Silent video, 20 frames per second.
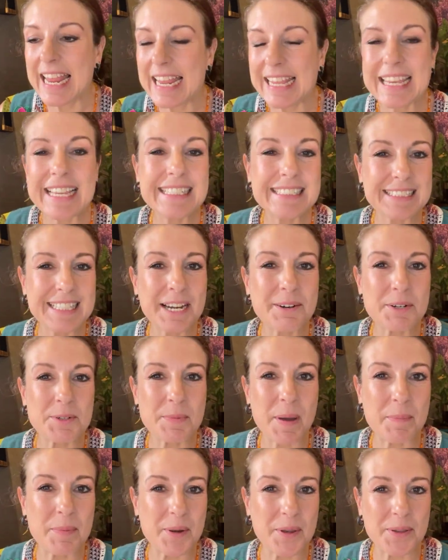Yesterday was
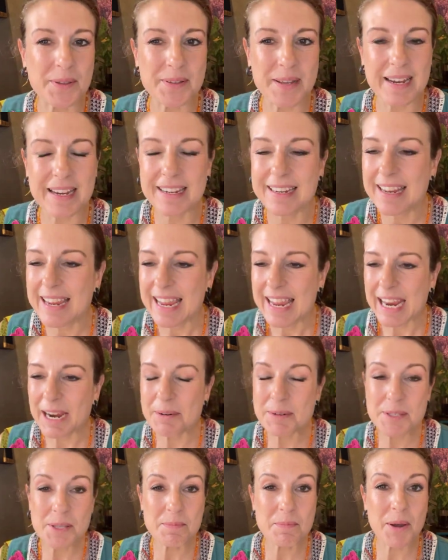my birthday. It
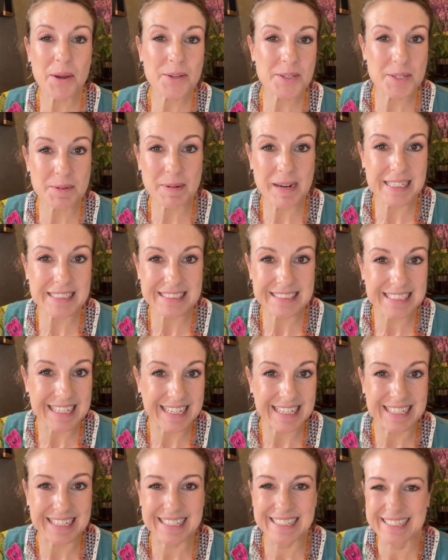was the most amazing
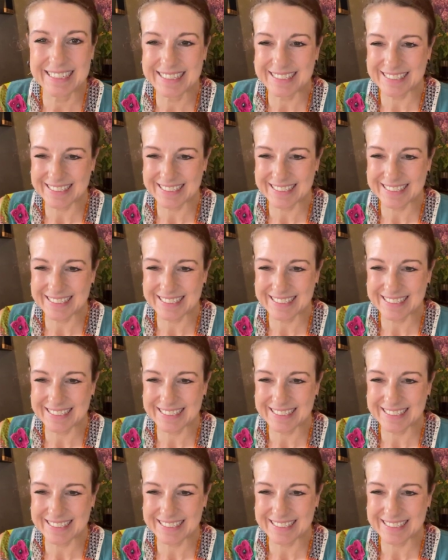day.